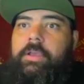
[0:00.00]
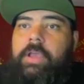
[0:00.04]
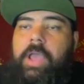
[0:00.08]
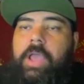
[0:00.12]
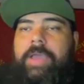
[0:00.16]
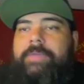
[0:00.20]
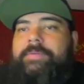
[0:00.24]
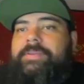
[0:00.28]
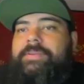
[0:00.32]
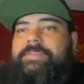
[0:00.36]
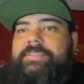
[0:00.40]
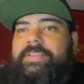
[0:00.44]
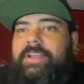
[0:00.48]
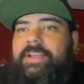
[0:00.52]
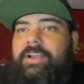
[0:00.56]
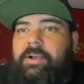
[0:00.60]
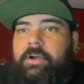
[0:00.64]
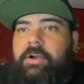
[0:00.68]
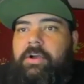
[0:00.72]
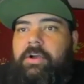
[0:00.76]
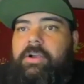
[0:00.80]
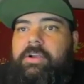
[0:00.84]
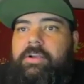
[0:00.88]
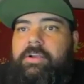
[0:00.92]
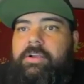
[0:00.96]
I mean, it's not
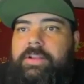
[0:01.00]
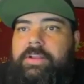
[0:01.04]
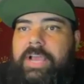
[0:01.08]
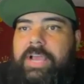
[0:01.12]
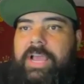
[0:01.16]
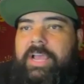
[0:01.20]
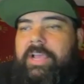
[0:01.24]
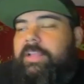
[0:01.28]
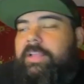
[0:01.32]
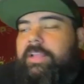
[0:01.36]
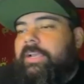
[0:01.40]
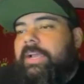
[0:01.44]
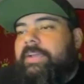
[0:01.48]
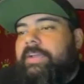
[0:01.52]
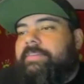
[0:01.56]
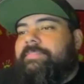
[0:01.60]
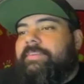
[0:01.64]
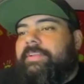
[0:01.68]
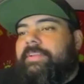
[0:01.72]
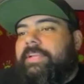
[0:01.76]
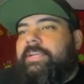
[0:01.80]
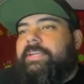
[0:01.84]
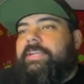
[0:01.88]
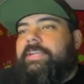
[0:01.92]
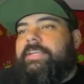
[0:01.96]
hard. Like, I
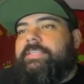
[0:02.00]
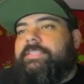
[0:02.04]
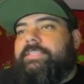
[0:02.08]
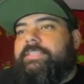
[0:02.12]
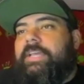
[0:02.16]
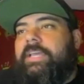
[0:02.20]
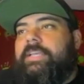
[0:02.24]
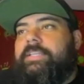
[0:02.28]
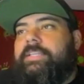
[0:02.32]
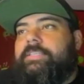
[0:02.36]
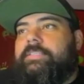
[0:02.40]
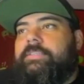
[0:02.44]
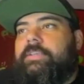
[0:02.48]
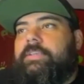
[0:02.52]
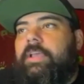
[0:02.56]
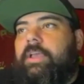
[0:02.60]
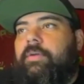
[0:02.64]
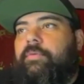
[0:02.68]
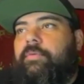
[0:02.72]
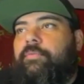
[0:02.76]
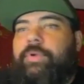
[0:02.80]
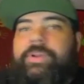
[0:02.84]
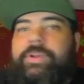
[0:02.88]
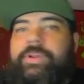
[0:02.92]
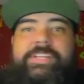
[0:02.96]
feel like it's
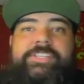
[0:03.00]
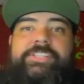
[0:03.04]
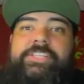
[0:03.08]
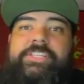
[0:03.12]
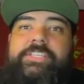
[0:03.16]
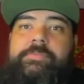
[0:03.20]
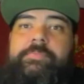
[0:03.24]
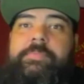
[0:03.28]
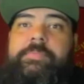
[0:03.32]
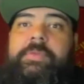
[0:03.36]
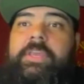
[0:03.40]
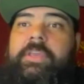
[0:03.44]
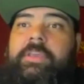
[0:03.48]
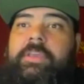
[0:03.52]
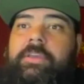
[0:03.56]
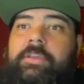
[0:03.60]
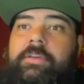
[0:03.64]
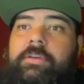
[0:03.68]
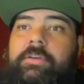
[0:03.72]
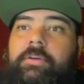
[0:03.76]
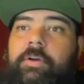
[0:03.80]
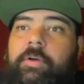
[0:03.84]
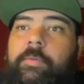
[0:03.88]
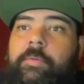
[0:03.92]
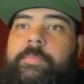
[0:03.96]
when it's just me
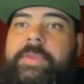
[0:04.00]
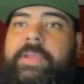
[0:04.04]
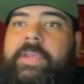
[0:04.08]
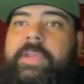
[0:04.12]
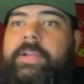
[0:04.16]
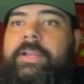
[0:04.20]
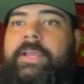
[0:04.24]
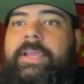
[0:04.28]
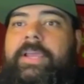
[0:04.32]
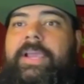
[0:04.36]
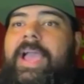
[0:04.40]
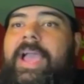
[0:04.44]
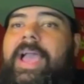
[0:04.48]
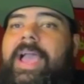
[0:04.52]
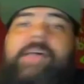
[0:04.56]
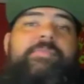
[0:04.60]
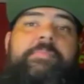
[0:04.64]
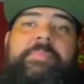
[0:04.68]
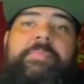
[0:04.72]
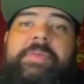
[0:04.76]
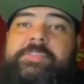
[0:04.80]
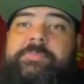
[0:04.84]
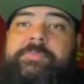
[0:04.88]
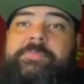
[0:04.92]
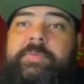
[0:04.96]
or me. Like, I have a
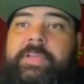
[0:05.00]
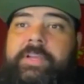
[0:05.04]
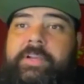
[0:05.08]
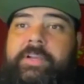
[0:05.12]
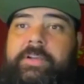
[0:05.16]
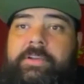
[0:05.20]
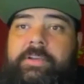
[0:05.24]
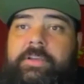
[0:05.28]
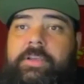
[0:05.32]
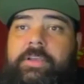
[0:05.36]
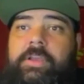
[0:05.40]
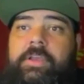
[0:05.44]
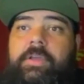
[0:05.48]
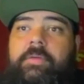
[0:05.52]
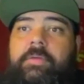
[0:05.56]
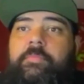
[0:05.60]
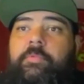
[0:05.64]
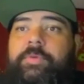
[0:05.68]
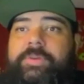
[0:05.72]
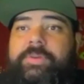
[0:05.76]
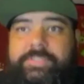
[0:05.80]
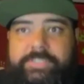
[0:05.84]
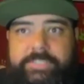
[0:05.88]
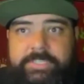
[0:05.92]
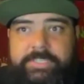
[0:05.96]
bass player.
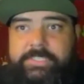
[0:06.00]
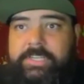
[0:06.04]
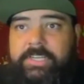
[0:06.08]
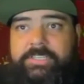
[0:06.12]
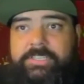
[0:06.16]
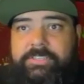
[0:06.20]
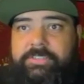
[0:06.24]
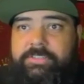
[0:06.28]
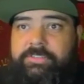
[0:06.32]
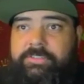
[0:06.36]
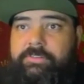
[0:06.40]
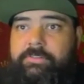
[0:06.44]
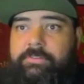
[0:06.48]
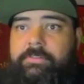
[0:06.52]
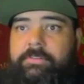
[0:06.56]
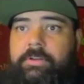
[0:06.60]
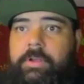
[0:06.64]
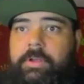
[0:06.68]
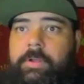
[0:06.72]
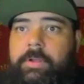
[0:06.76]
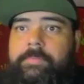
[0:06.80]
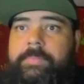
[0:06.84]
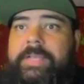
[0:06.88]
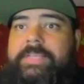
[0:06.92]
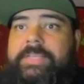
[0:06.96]
When it's just us two,
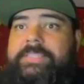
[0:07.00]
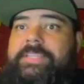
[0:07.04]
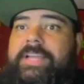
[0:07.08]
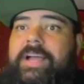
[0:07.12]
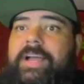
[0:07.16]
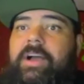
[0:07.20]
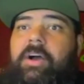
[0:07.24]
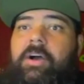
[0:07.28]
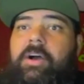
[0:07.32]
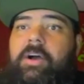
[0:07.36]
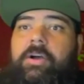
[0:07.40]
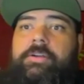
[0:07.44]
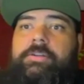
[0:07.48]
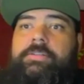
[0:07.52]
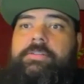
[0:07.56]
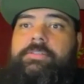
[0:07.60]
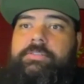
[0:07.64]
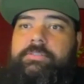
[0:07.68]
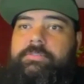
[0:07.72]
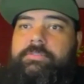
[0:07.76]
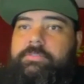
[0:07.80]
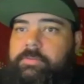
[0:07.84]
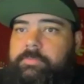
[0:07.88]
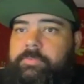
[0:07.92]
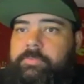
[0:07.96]
it's not hard
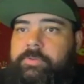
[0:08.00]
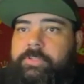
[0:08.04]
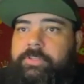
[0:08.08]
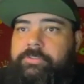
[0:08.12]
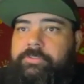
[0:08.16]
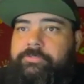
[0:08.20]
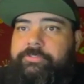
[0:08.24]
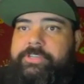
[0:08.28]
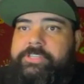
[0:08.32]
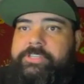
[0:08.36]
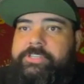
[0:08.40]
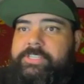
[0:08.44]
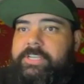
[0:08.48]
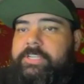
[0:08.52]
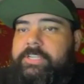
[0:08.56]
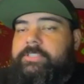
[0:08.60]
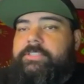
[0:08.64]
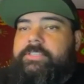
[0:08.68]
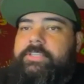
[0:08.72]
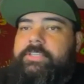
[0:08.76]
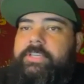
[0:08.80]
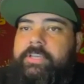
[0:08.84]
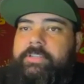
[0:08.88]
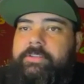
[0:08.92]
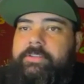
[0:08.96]
to put 3 sets
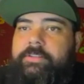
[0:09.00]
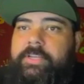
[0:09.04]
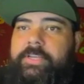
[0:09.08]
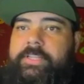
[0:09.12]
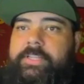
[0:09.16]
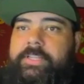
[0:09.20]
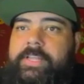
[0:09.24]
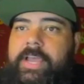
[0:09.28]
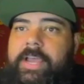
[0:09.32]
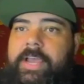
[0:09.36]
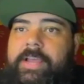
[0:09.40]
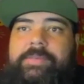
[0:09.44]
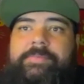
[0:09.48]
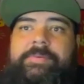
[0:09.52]
together like that.